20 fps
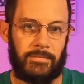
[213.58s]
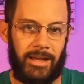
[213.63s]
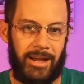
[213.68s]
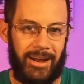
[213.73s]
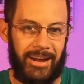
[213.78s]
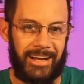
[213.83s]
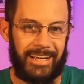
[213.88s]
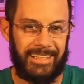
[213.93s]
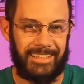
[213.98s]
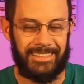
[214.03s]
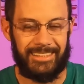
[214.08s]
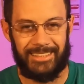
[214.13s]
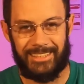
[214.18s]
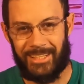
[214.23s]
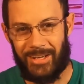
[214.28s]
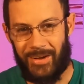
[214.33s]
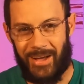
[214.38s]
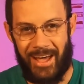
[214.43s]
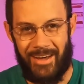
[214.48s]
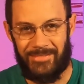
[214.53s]
All right,
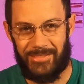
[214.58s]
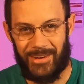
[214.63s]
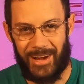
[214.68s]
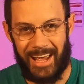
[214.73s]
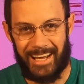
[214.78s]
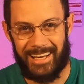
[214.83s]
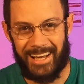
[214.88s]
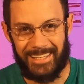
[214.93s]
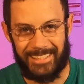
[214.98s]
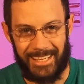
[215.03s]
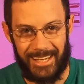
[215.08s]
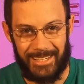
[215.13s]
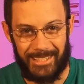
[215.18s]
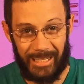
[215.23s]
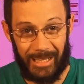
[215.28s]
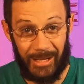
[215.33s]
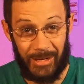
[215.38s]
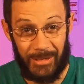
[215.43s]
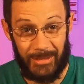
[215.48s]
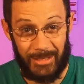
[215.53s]
so after I got done
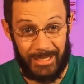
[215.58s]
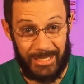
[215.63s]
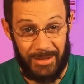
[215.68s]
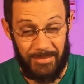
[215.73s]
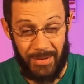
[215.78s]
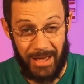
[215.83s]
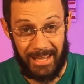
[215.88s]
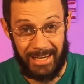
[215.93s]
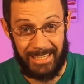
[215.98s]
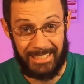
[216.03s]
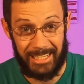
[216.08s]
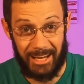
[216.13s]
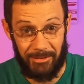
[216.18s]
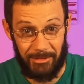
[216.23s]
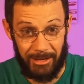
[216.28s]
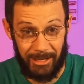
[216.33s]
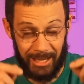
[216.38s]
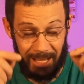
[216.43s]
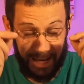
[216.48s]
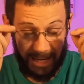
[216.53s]
closing the pennies, I
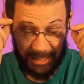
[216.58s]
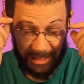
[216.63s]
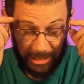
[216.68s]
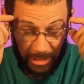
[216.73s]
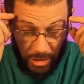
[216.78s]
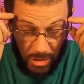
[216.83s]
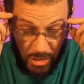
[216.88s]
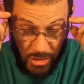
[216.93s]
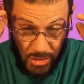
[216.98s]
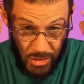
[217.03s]
realized